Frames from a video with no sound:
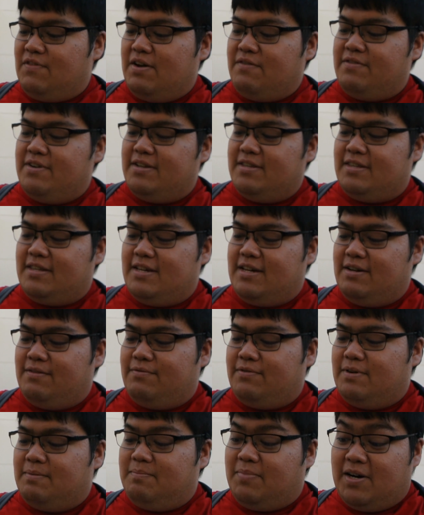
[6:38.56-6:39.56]
everything
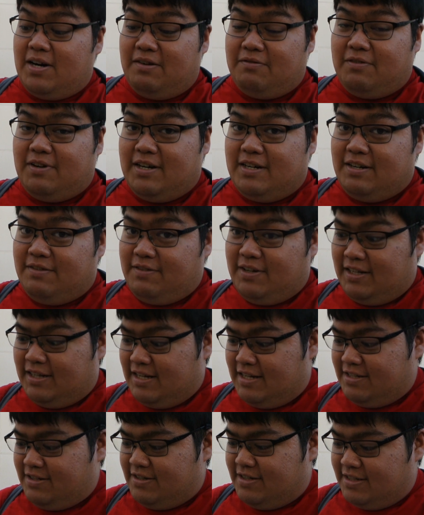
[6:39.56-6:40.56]
for part 1 of
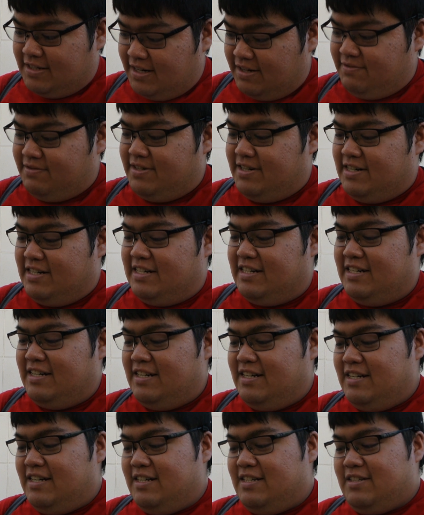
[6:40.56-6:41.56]
Colossal Discovery.
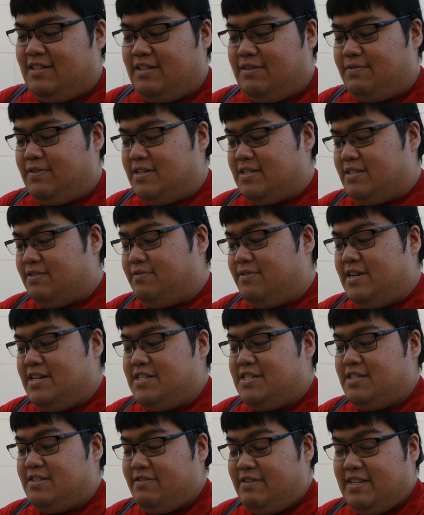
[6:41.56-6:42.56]
So the first of
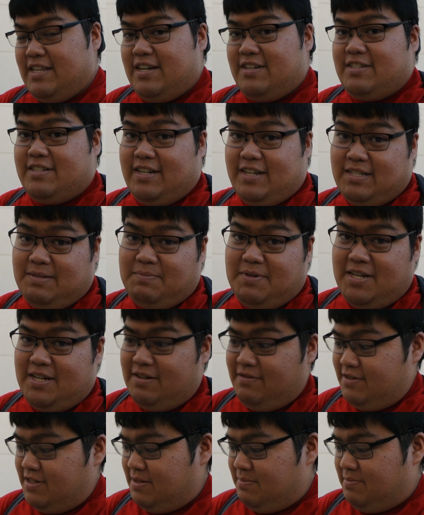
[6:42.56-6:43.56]
which, 3000 XP,
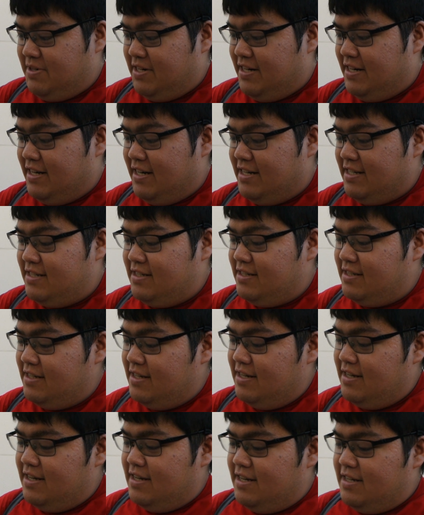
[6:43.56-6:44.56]
which is pretty nice.
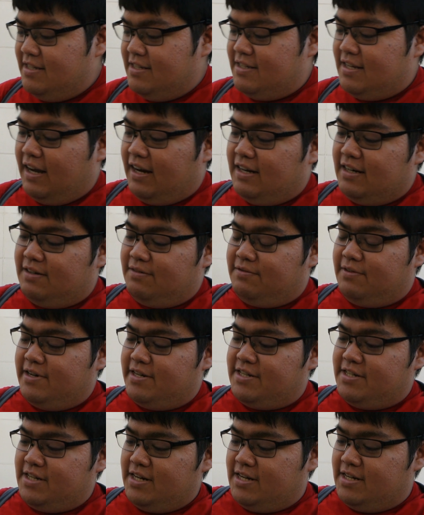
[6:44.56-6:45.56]
Second of
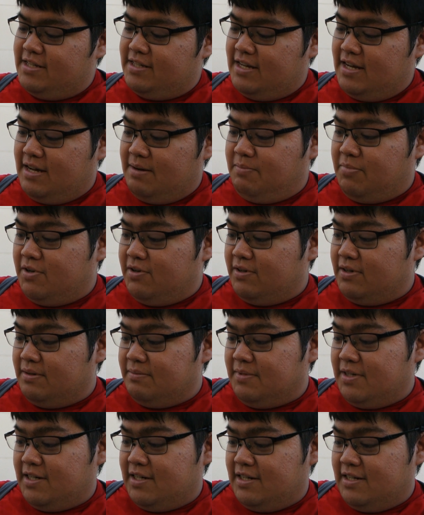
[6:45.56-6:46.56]
which is a
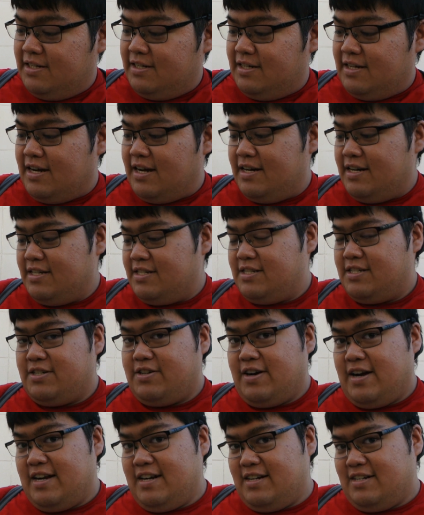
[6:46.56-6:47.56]
Pokemon, and it's
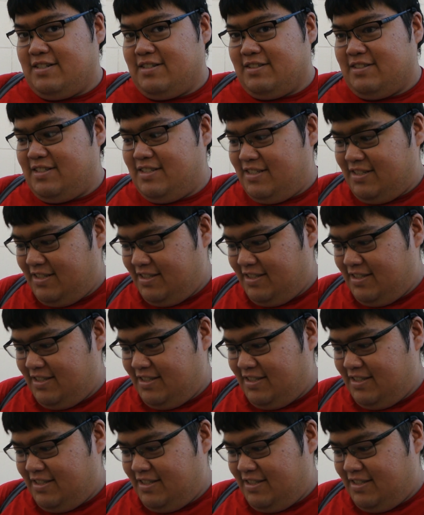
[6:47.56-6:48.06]
Cranidos.